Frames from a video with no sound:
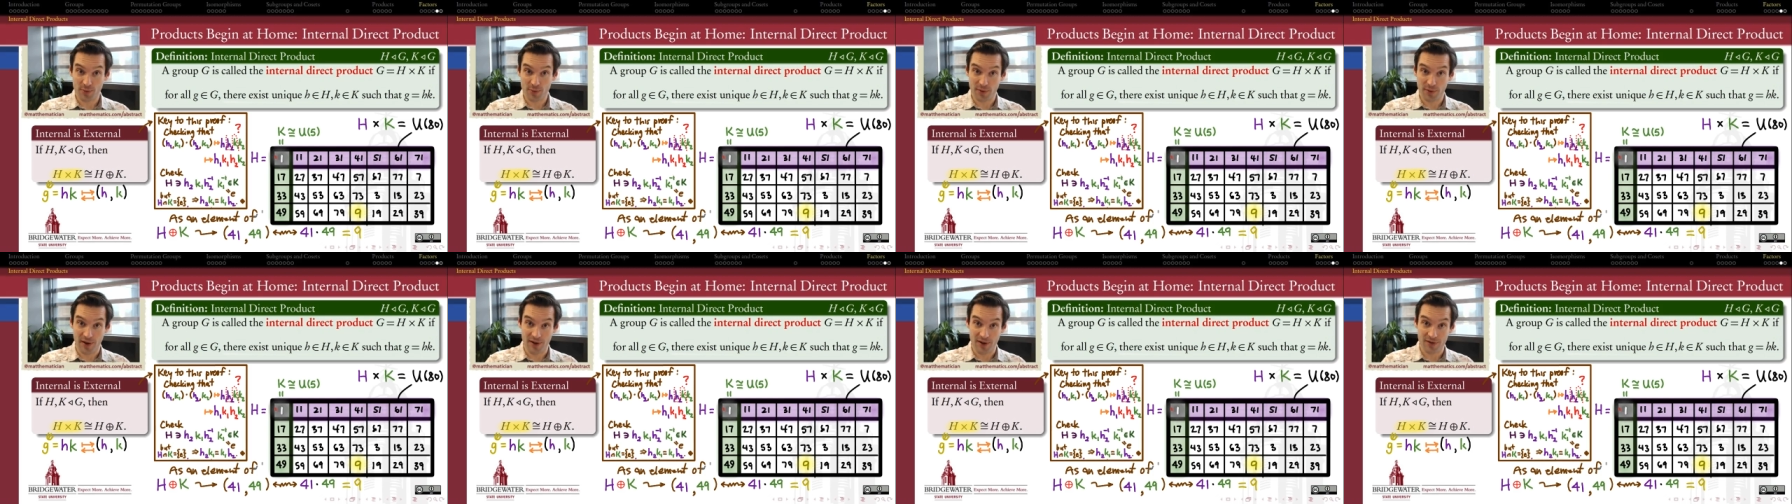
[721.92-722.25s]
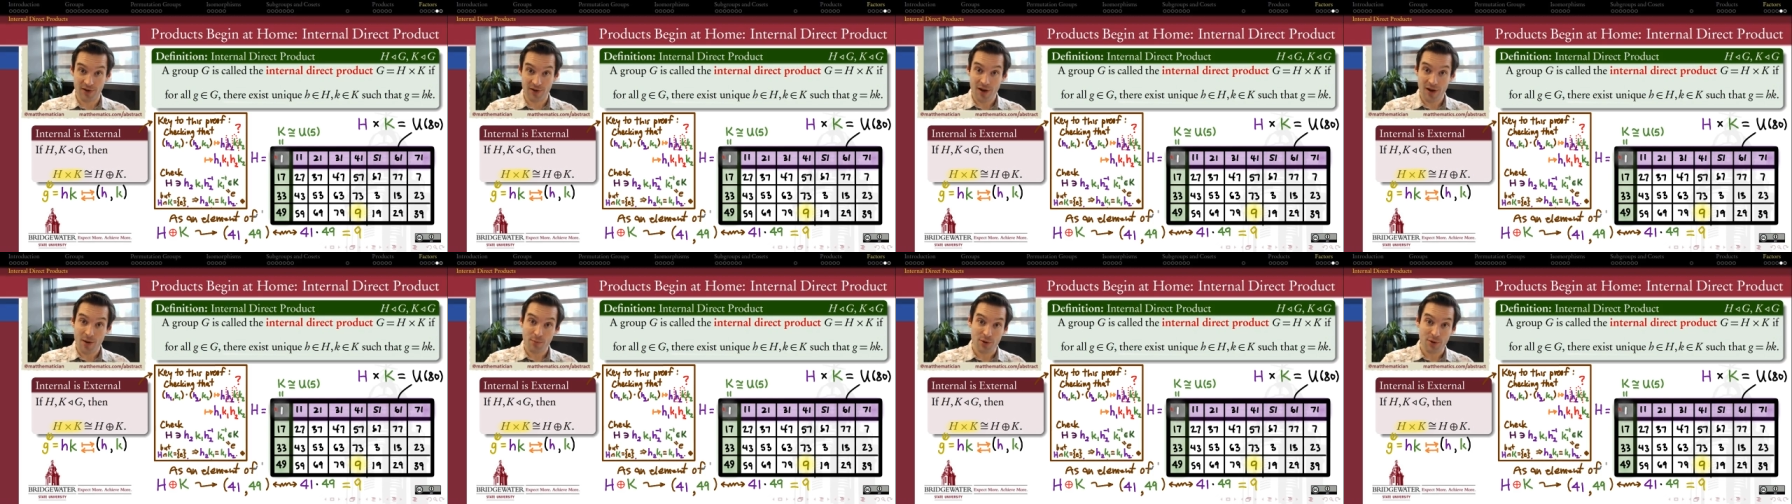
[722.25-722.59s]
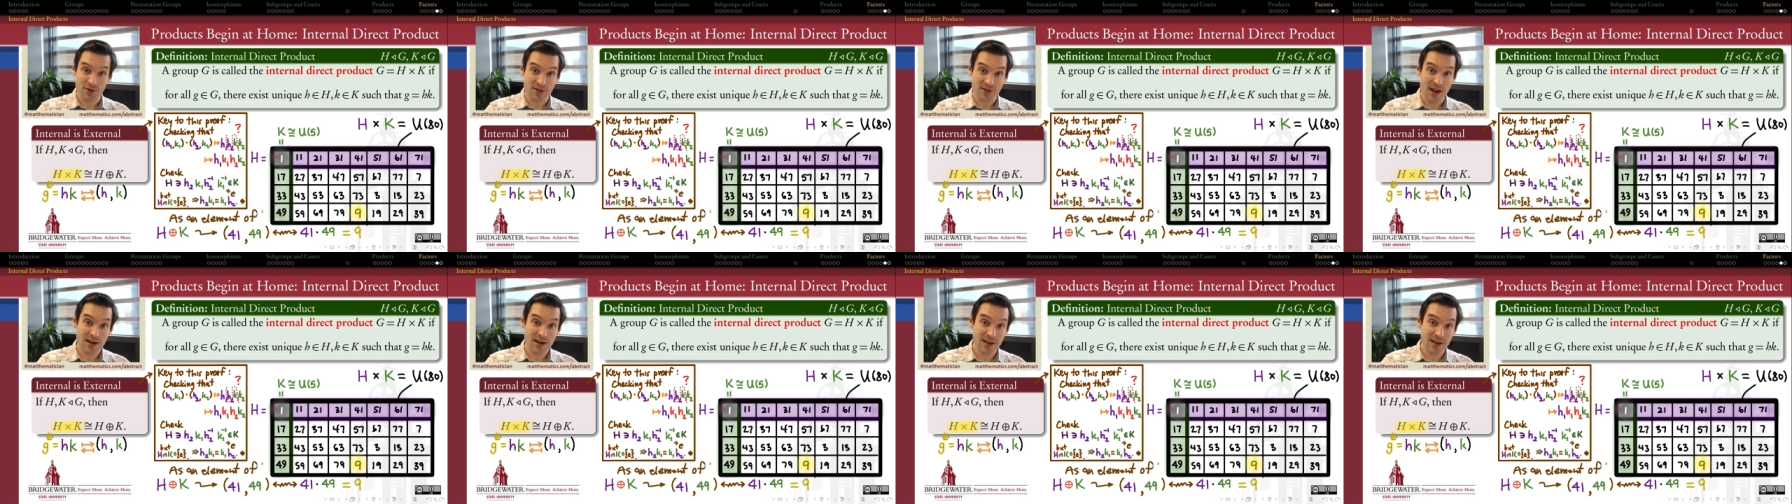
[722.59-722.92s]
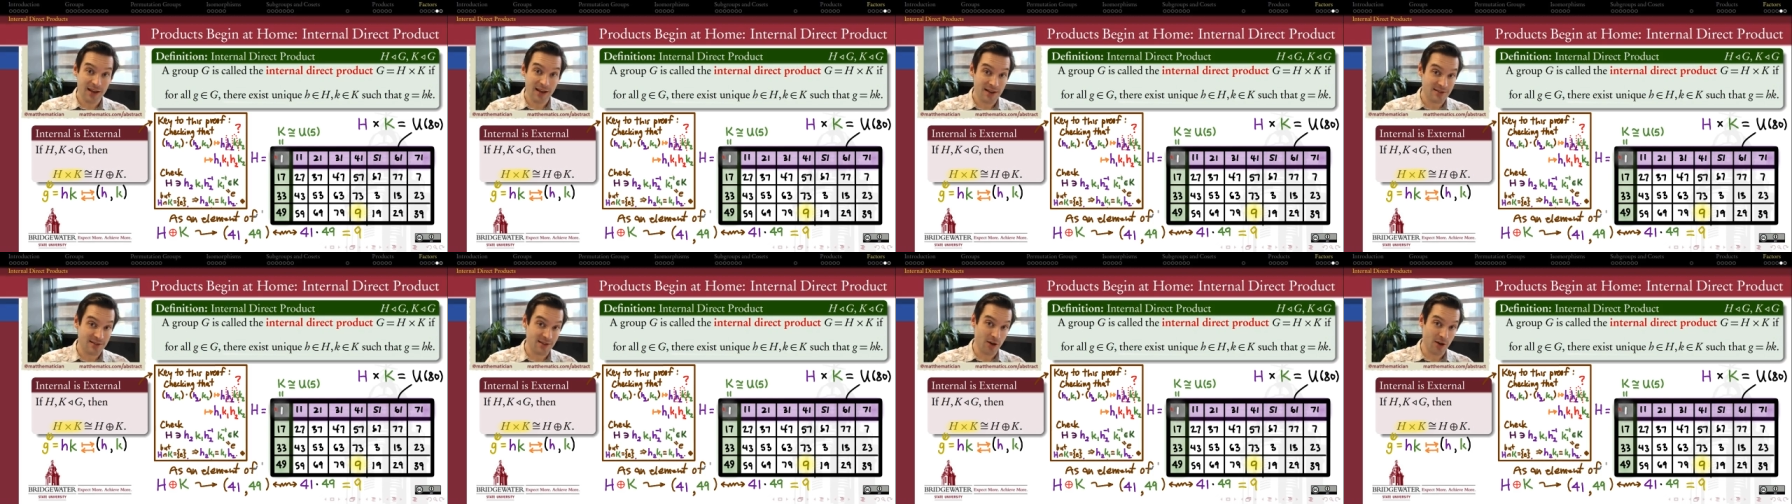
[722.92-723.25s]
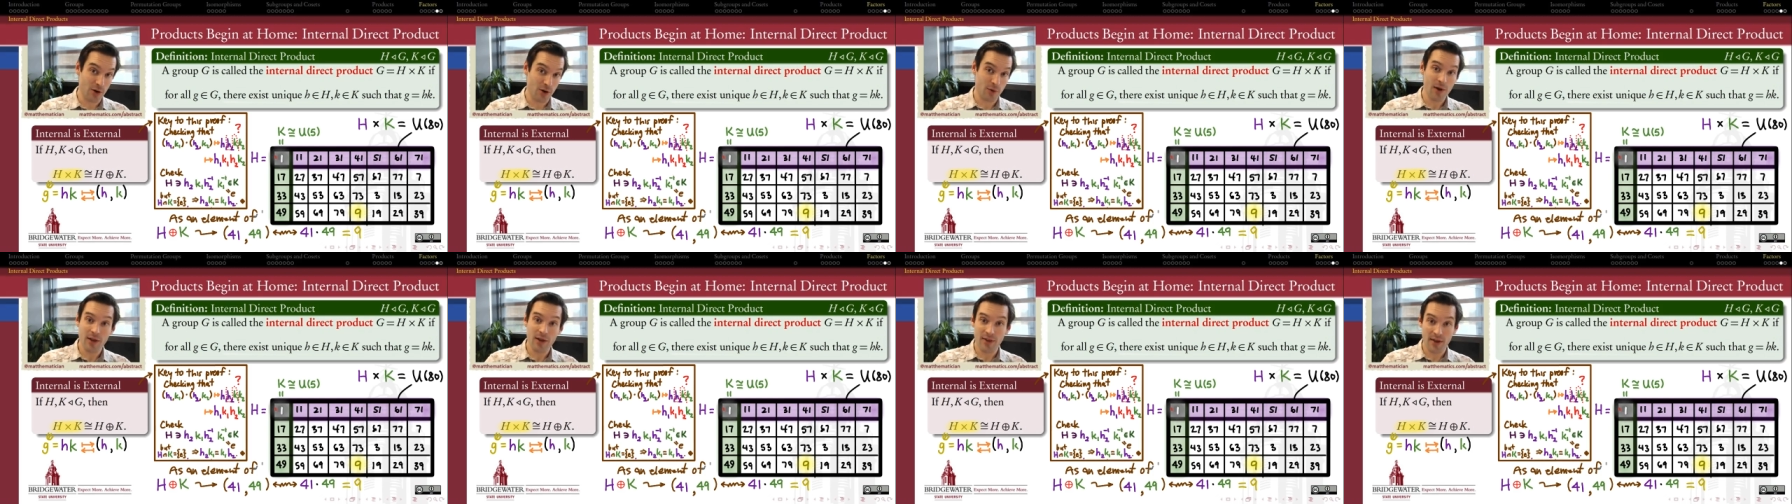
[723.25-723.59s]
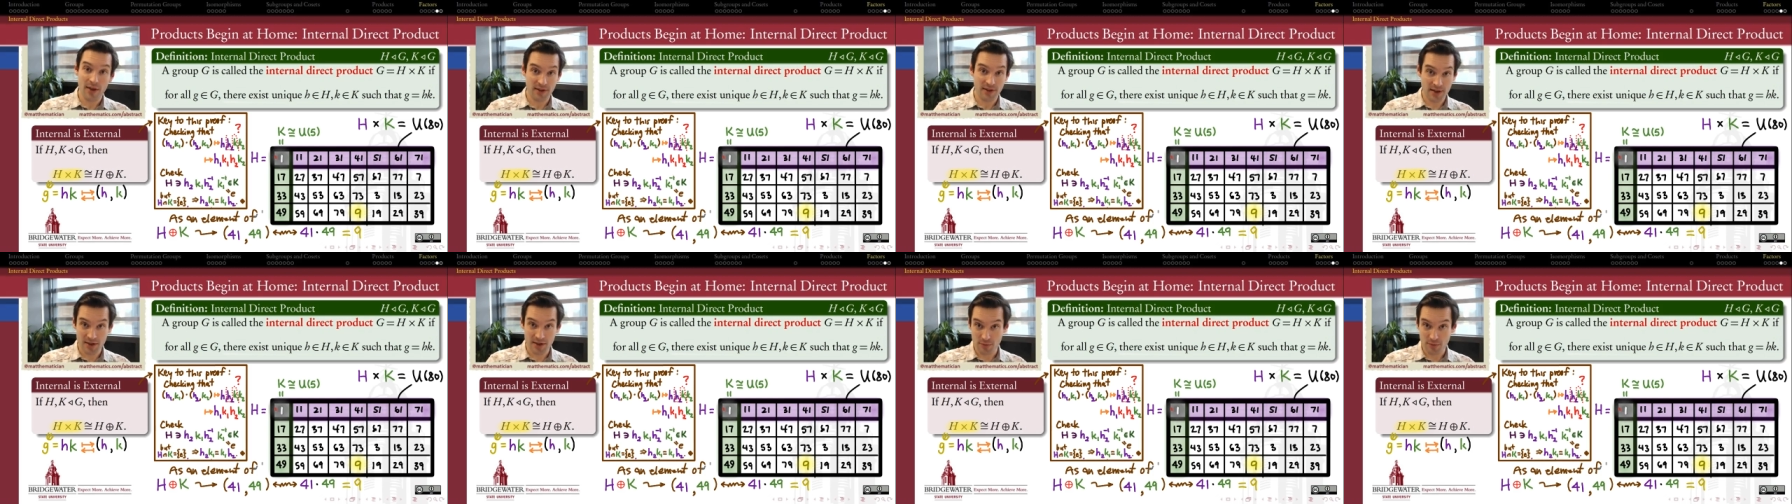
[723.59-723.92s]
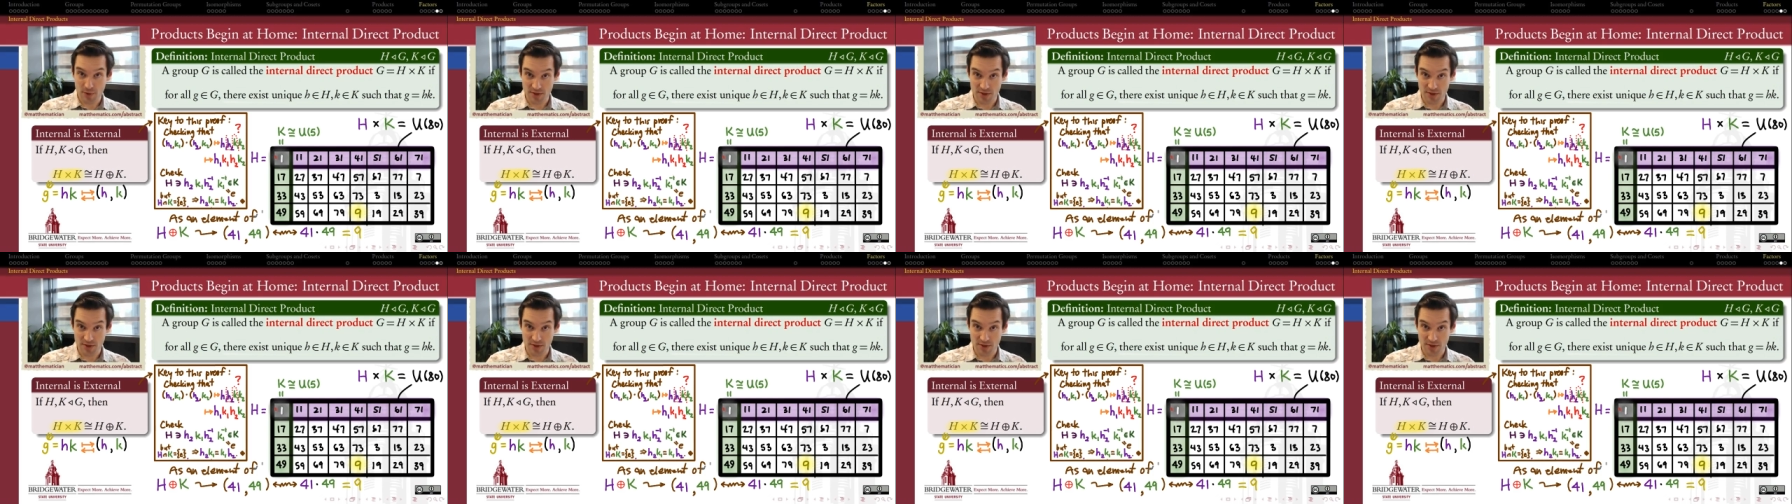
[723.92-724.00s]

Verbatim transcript: place, pretending as though they didn't